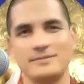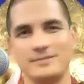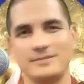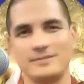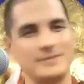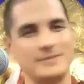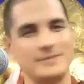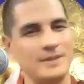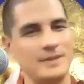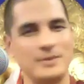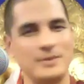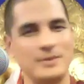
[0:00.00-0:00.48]

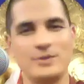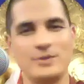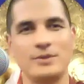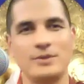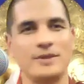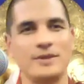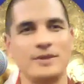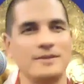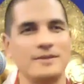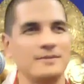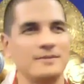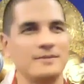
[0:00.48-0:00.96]
let me do
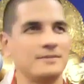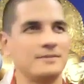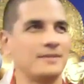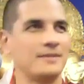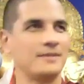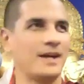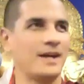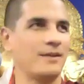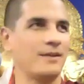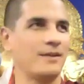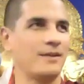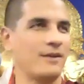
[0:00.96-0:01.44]
it.
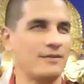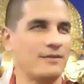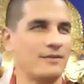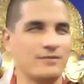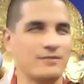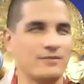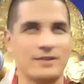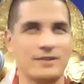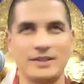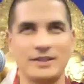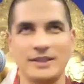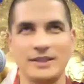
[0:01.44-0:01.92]
I don't
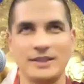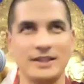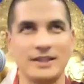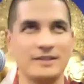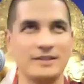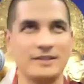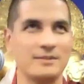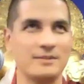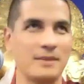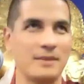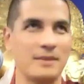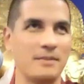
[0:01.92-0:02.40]
have
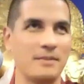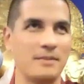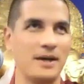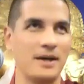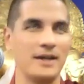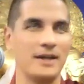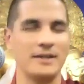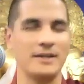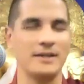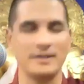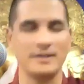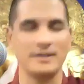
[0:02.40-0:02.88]
clinging to my
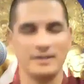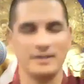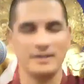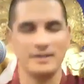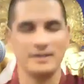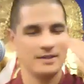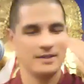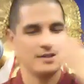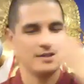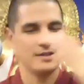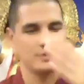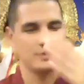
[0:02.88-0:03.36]
body.
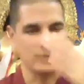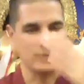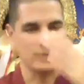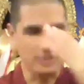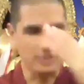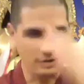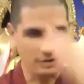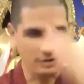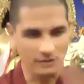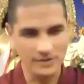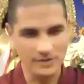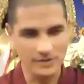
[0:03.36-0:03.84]
So he
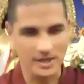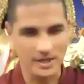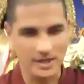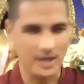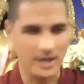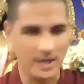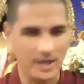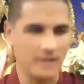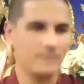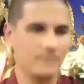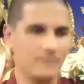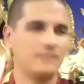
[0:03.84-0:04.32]
cut off his
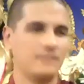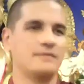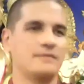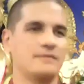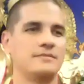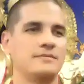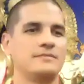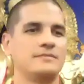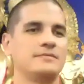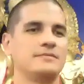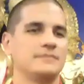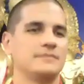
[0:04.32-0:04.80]
hand
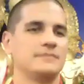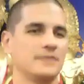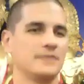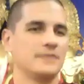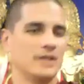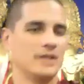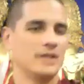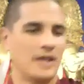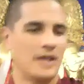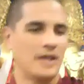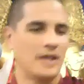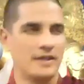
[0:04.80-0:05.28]

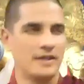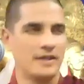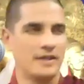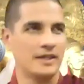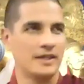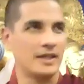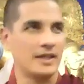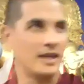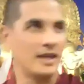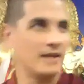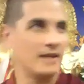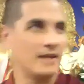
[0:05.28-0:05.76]
and
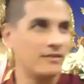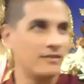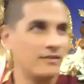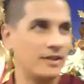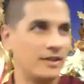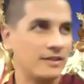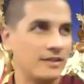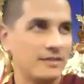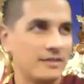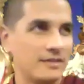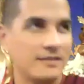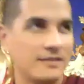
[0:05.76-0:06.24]
then gave
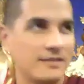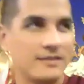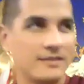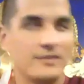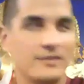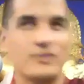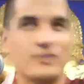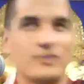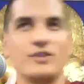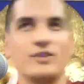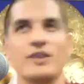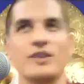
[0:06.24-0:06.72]
it
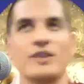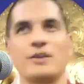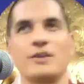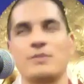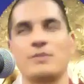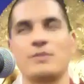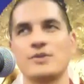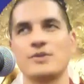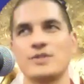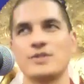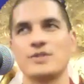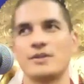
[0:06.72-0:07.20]
to the other
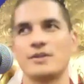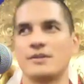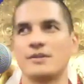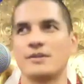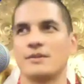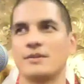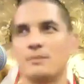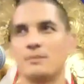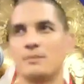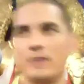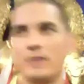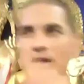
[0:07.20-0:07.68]
person.
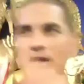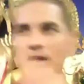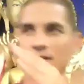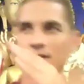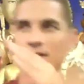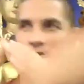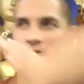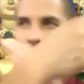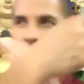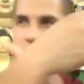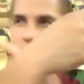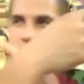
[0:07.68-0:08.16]

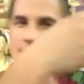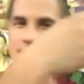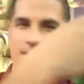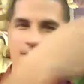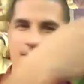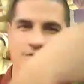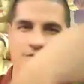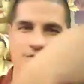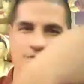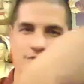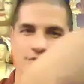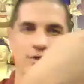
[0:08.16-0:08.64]
But
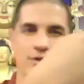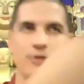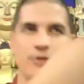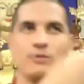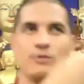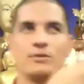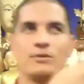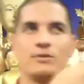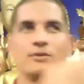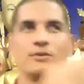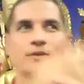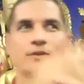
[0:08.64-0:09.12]
as you
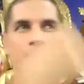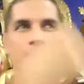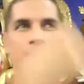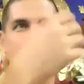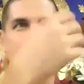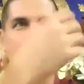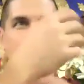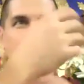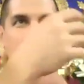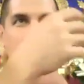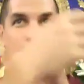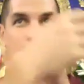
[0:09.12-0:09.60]
know,
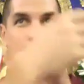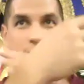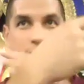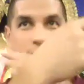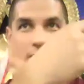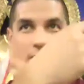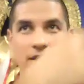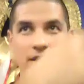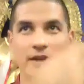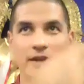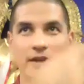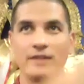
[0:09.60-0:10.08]
cut off his
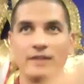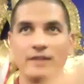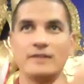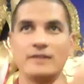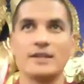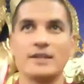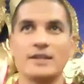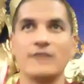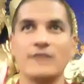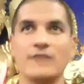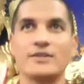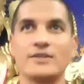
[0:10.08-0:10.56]
right hand,
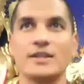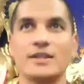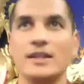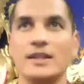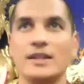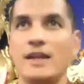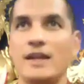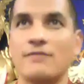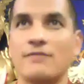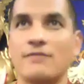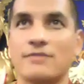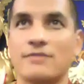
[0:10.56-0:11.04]
gave it to the
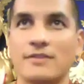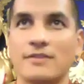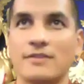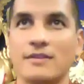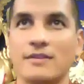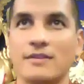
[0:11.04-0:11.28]
left.